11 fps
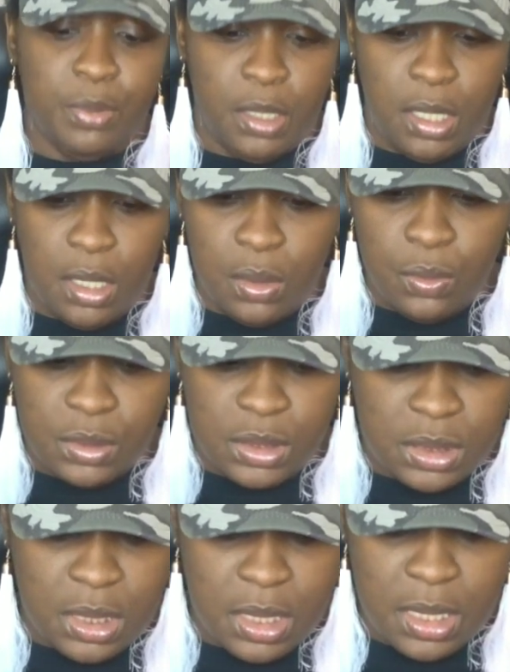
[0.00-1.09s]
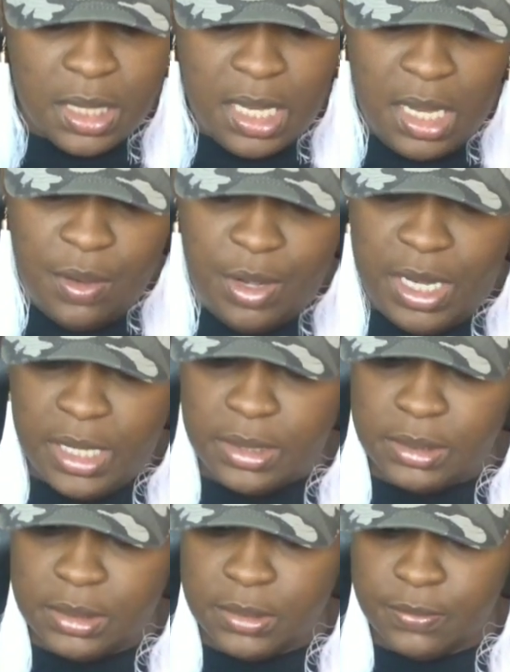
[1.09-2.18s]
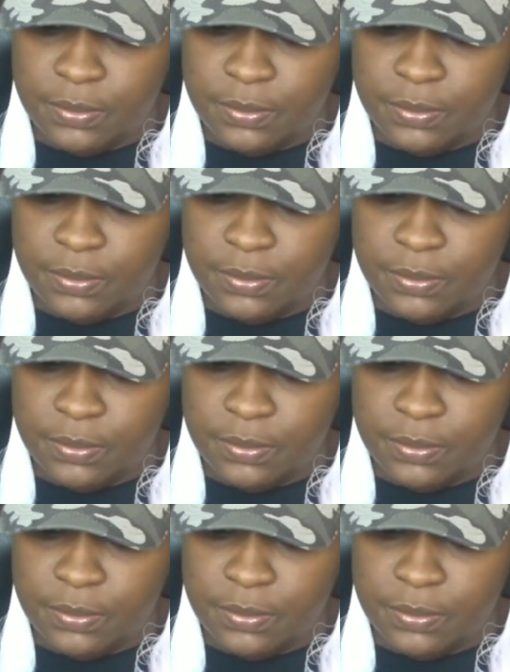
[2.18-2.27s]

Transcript: cute earrings